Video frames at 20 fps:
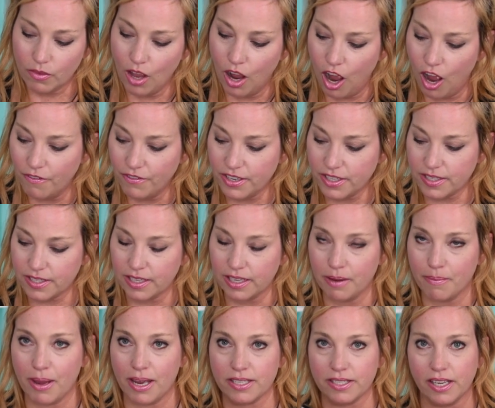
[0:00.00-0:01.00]
Obviously
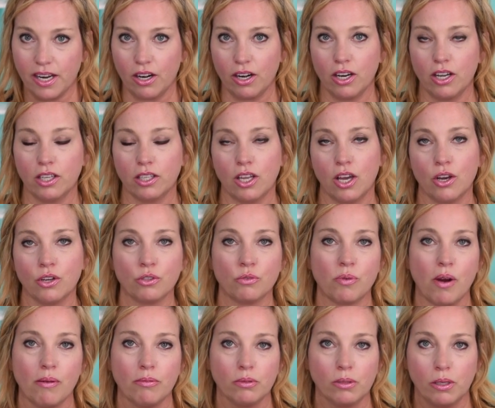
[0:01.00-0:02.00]
a mascara alone will
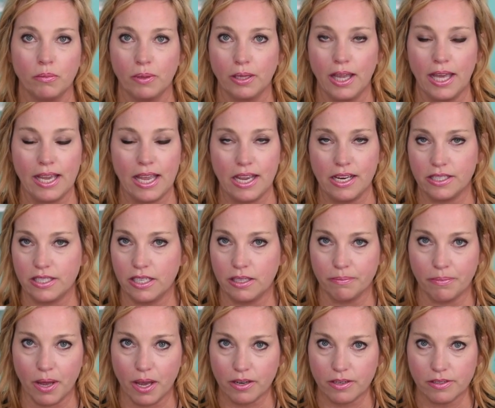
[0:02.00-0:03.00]
probably be like
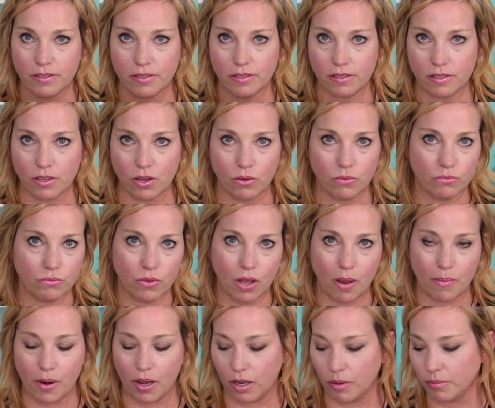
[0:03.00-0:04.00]
18 bucks, so
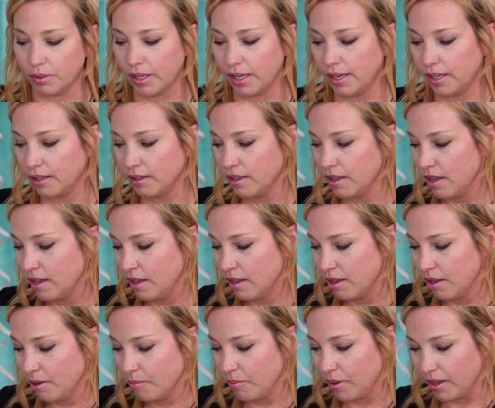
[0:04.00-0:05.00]
I'm not complaining.
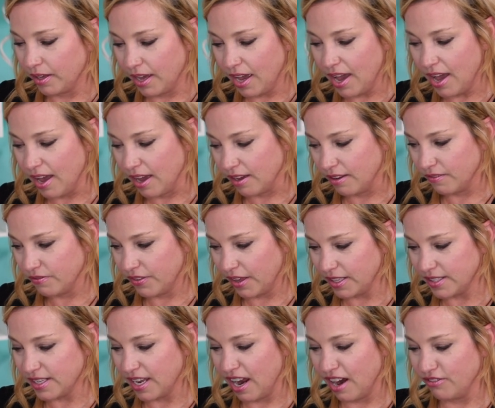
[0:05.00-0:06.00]
But yeah,
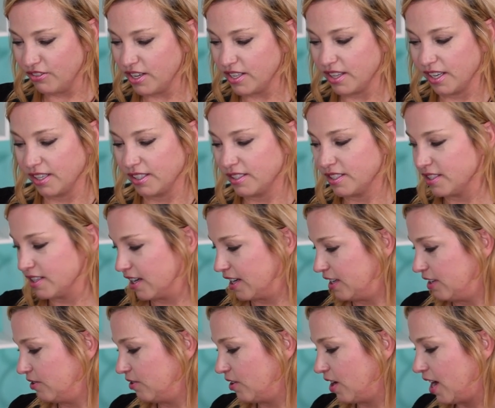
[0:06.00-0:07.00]
that's everything
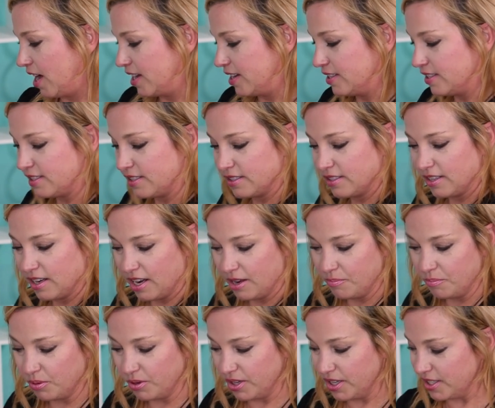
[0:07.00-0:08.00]
tonight, you guys.
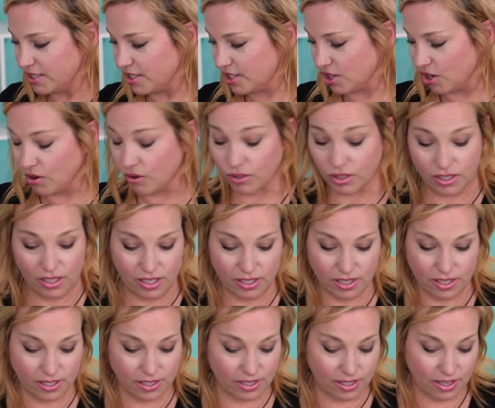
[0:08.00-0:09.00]
I'm pretty stoked.
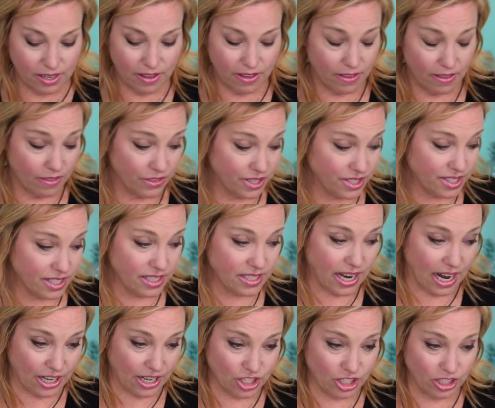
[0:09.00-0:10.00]
This has
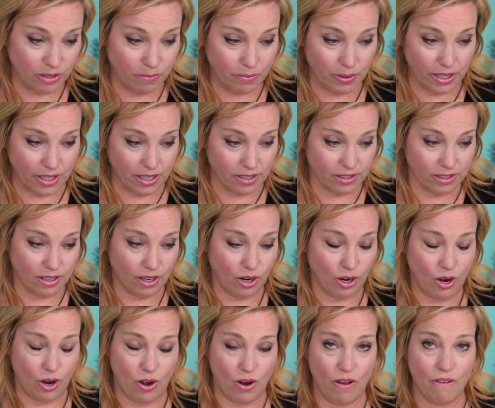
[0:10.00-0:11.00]
actually been
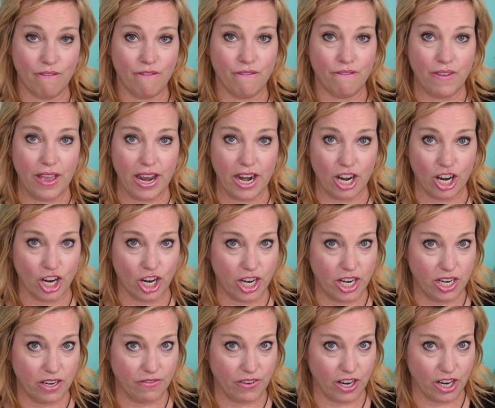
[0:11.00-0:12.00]
a
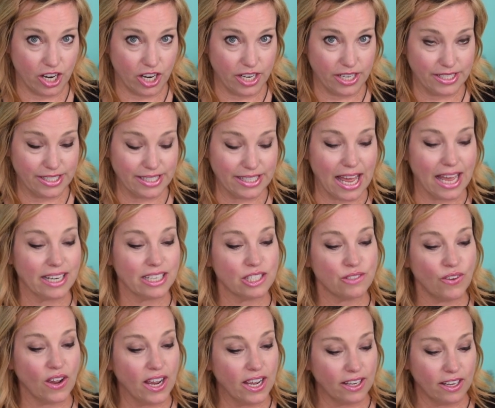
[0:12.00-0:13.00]
very, very
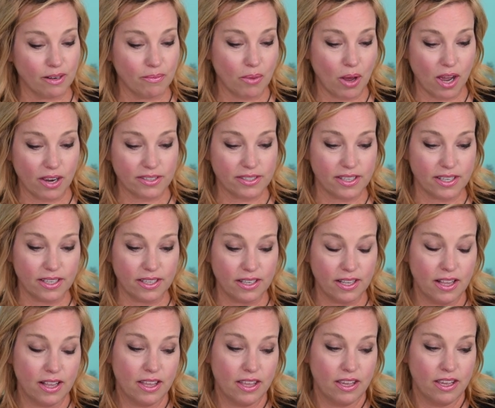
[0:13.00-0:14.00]
satisfying unboxing.
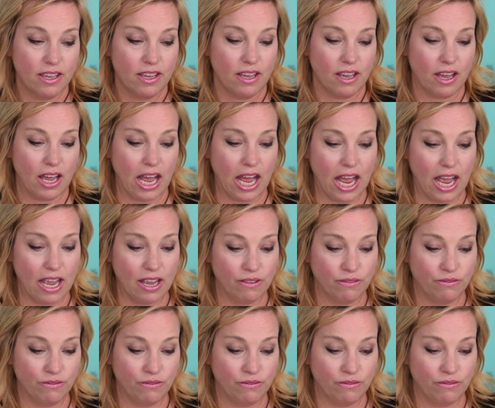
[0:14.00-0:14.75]
I